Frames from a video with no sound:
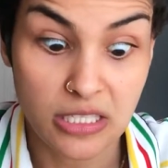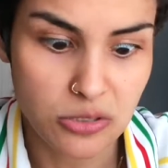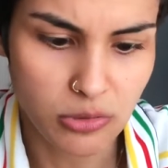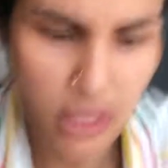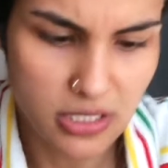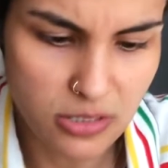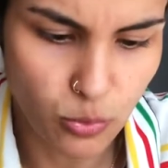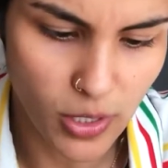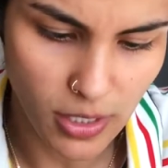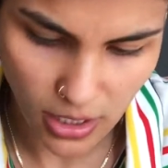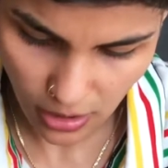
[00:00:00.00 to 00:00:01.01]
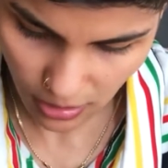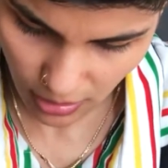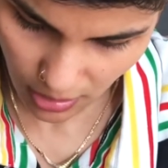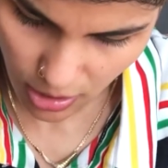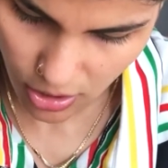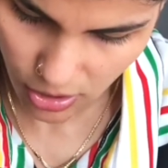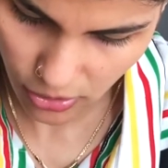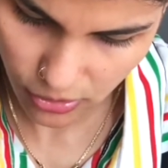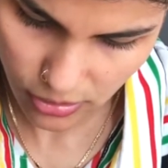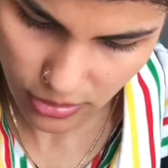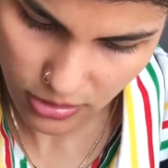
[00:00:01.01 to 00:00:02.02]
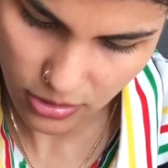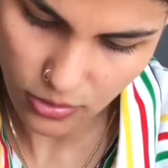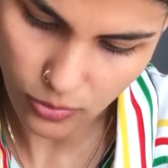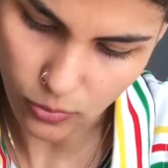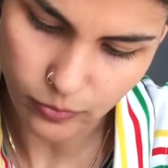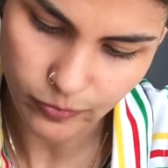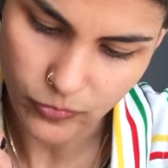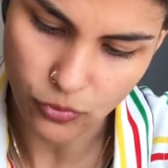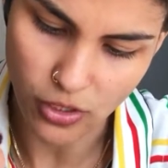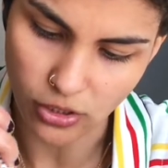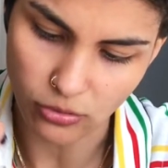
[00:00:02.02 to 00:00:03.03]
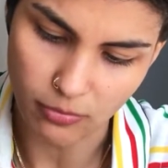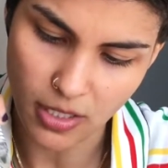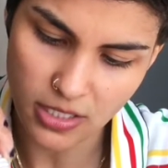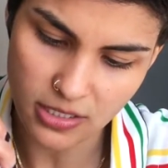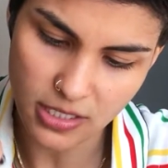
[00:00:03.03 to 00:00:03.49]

this one is way harder. So try to mix